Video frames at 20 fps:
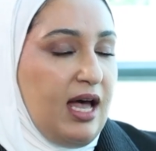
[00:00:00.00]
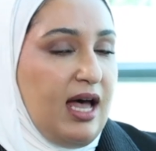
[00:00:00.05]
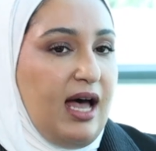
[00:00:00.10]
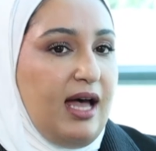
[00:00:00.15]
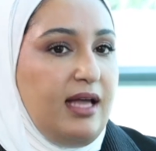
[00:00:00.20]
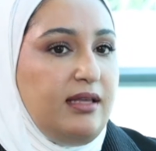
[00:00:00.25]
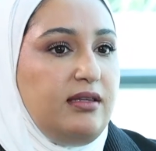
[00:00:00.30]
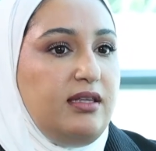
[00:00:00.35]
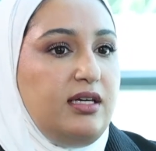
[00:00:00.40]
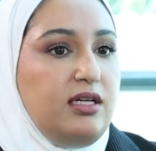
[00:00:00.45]

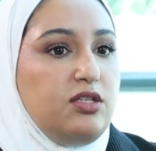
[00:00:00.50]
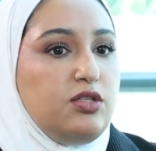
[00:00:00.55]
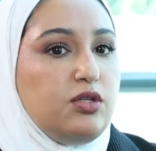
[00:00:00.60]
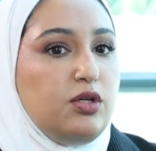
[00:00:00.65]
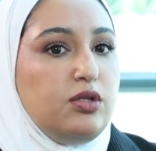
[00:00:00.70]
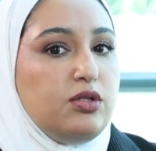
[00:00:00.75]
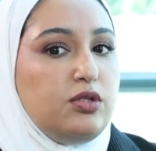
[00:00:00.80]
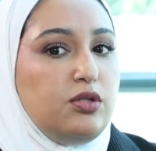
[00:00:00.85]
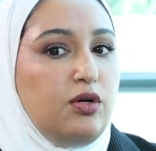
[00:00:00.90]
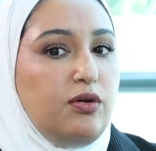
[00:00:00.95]
And there is
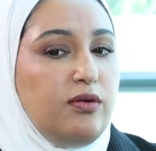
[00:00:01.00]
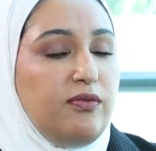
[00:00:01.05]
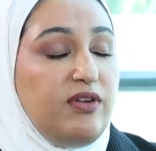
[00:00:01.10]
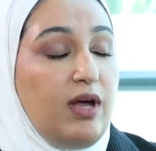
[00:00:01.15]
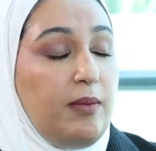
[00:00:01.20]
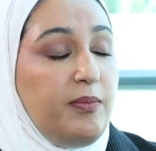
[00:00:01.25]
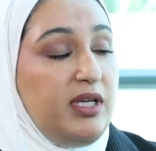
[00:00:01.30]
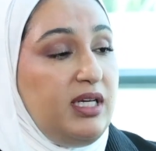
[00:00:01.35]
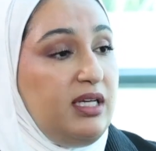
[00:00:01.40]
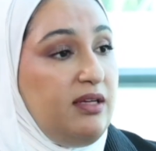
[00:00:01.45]
also a
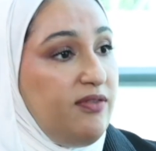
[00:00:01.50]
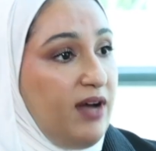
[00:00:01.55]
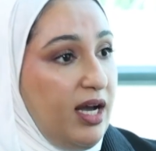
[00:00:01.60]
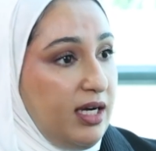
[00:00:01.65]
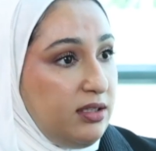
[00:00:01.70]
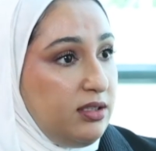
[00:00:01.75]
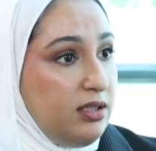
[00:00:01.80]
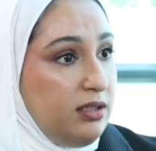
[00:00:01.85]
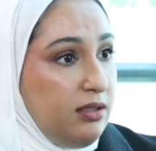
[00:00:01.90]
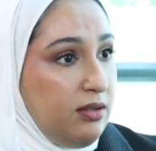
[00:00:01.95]
family
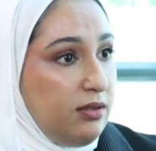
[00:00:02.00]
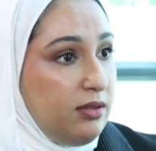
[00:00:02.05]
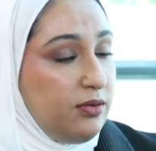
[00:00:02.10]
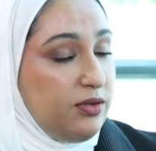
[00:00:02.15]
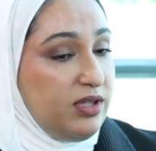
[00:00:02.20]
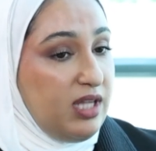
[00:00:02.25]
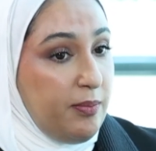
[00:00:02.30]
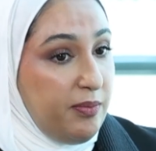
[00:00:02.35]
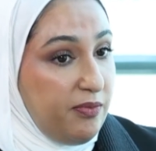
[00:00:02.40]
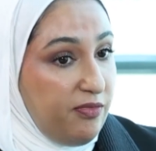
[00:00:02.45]
factor or
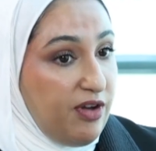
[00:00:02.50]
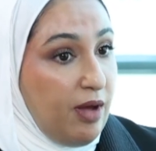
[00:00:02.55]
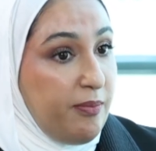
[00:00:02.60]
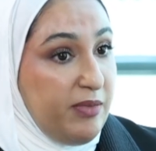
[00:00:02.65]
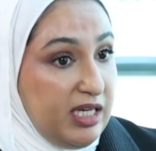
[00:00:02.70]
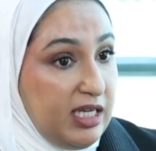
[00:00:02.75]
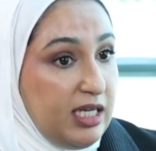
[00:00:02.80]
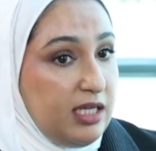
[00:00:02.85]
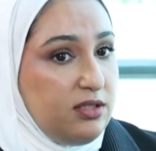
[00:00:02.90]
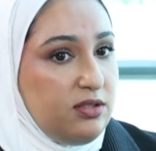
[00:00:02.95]

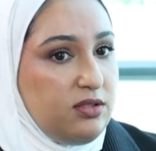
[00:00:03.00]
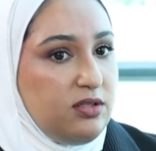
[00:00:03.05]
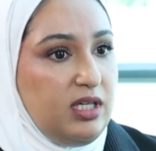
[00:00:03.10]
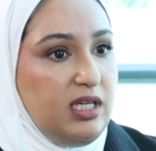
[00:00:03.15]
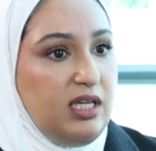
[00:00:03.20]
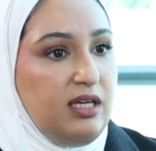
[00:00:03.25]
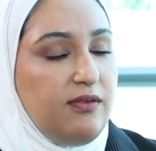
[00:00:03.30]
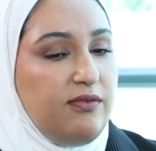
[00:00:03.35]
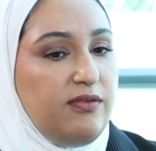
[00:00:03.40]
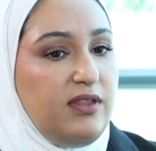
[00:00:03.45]
family history.
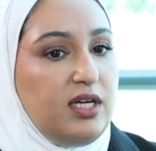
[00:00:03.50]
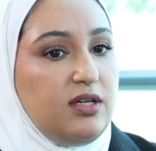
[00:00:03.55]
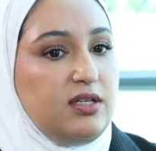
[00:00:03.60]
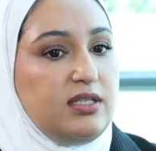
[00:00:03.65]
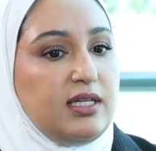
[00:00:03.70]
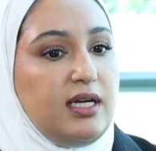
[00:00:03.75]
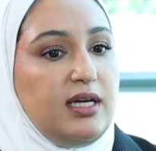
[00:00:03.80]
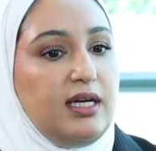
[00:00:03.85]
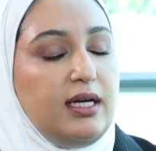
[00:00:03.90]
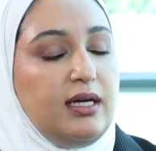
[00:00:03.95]
If there
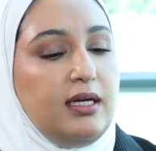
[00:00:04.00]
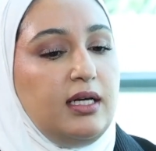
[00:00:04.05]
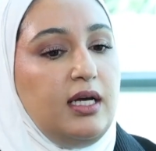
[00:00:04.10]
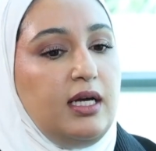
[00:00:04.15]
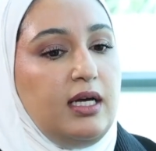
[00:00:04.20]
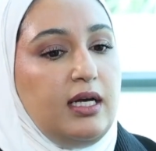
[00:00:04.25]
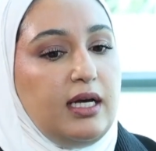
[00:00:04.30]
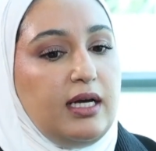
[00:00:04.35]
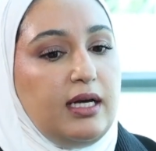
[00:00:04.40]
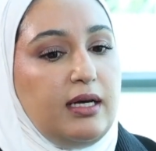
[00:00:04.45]
is a
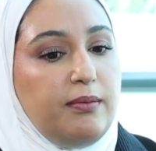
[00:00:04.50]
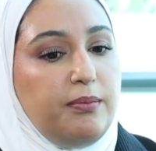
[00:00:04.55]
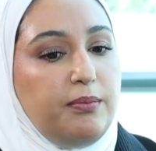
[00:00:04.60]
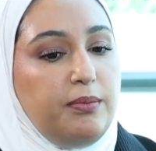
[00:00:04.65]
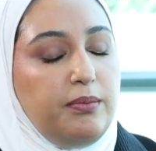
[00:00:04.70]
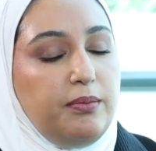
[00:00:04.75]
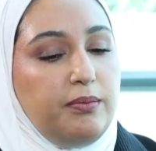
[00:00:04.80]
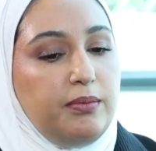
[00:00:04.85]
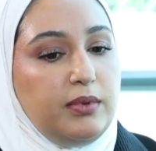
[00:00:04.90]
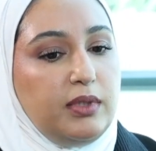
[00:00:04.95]

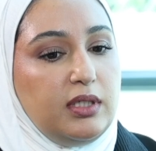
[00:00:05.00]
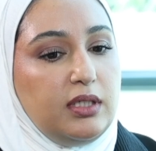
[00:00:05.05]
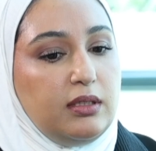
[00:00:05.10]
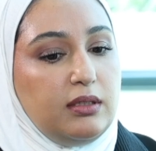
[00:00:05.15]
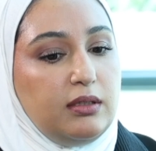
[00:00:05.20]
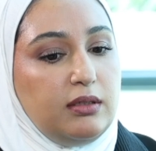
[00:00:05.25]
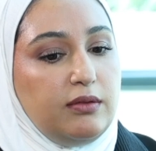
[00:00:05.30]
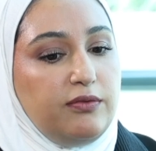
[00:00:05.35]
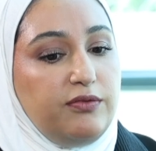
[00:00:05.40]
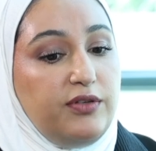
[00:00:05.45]

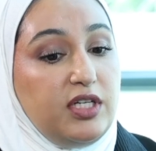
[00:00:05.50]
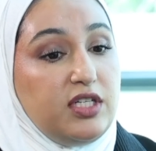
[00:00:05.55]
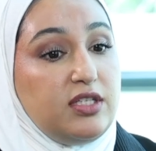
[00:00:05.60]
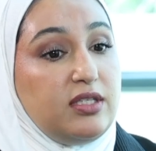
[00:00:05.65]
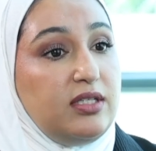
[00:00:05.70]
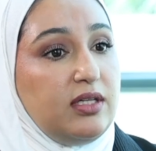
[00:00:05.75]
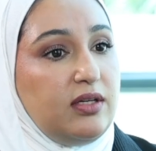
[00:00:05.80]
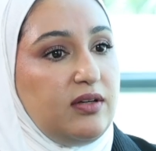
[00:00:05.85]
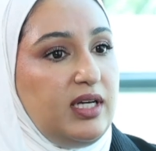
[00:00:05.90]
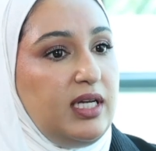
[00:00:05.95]
first
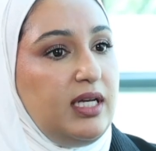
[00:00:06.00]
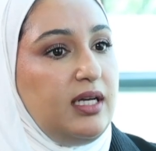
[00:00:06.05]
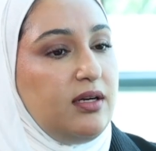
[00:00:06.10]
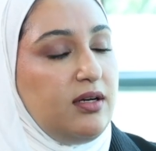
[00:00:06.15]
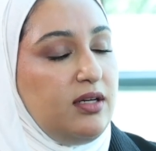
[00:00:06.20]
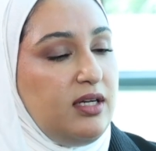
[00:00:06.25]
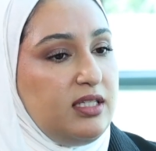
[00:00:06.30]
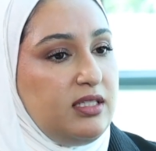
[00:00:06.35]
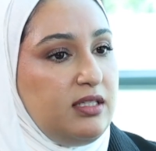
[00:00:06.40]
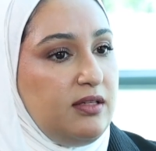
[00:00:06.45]
degree
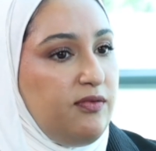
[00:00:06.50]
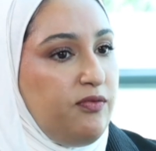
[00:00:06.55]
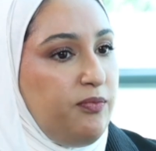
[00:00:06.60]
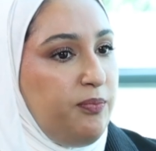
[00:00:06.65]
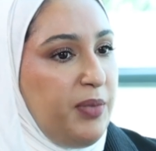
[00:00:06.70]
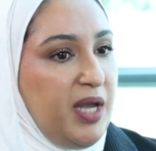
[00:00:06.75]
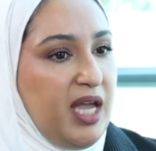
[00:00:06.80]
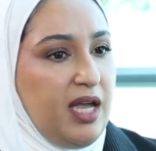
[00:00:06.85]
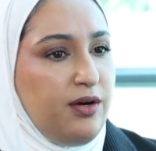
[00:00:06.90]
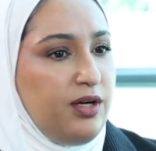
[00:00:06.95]
relative
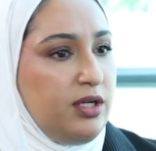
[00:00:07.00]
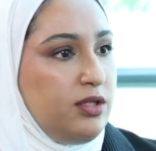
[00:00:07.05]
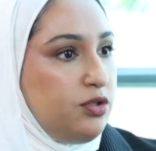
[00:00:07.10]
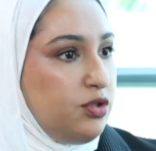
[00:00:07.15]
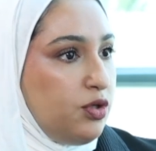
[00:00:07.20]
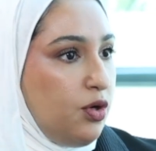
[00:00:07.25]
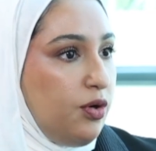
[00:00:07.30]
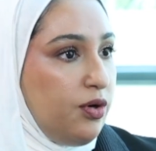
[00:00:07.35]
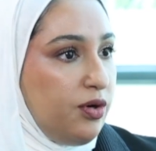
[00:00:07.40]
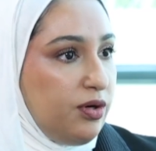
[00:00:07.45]

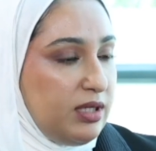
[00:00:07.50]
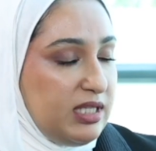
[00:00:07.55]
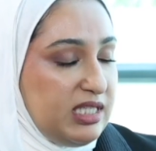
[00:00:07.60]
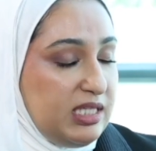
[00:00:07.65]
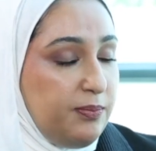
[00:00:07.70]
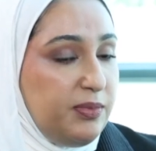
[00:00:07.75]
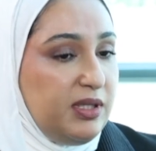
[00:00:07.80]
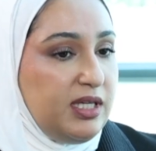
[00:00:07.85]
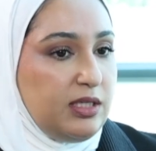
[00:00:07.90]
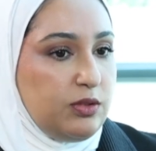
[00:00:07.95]
parents or
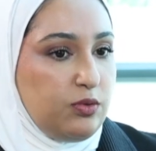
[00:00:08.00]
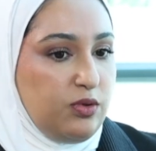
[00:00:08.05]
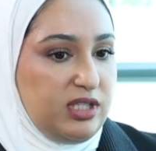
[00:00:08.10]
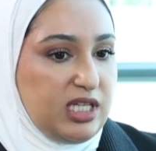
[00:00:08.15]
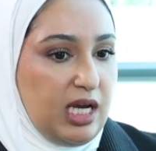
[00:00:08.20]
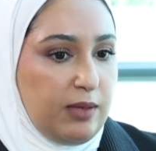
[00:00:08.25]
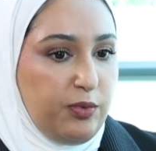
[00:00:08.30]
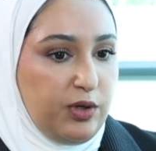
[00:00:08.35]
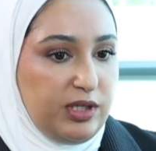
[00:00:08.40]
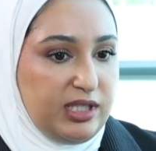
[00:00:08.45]
siblings with
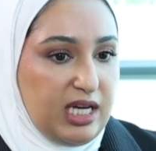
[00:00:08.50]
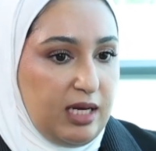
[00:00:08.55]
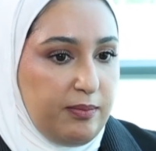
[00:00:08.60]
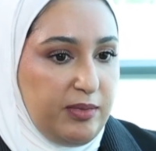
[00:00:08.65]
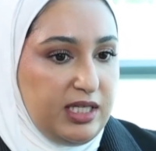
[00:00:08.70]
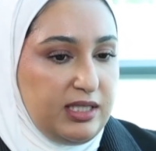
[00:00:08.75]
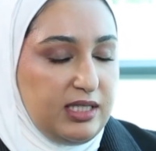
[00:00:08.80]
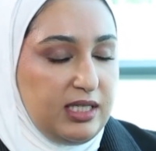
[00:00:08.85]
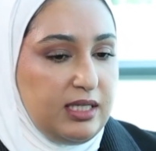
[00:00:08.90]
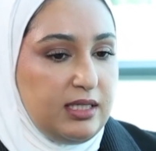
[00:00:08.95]
type 1
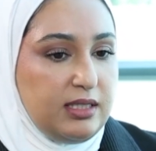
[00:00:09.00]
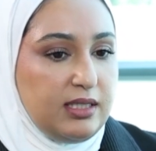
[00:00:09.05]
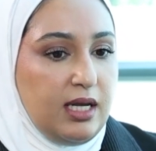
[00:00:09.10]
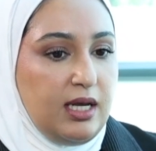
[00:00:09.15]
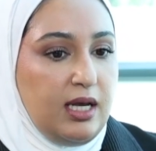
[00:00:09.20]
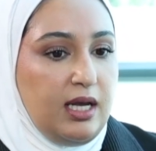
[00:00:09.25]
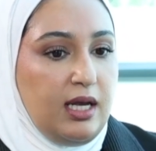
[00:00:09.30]
diabetes,